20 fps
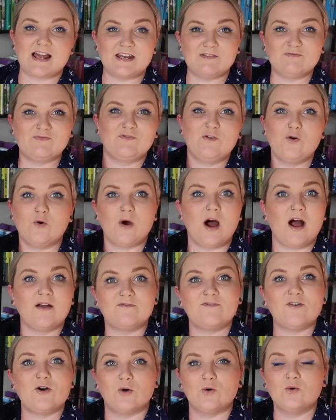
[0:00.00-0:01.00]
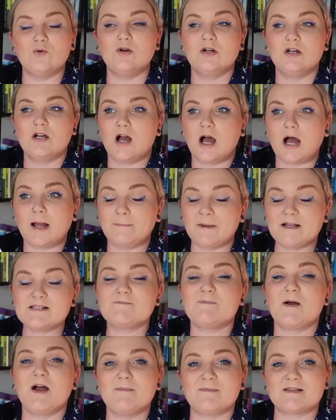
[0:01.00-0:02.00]
and it thought I thought I
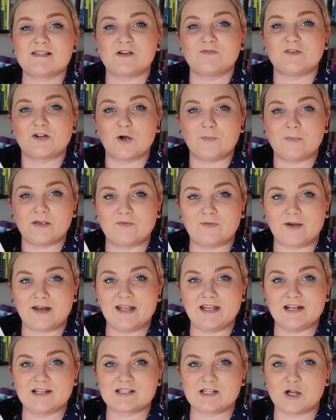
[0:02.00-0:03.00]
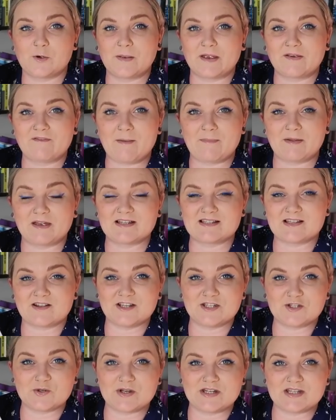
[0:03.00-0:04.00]
must buy myself a copy of When Hitler Stole Pink Rabbit because
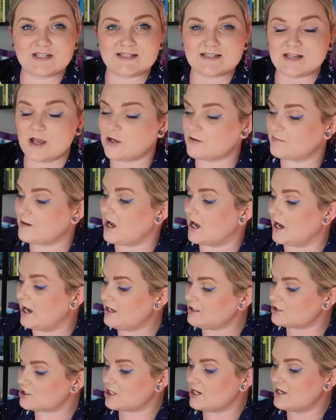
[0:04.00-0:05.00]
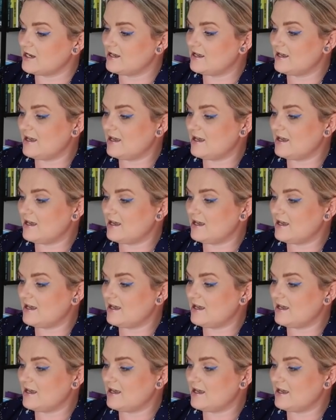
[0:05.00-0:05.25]
I enjoyed it so much.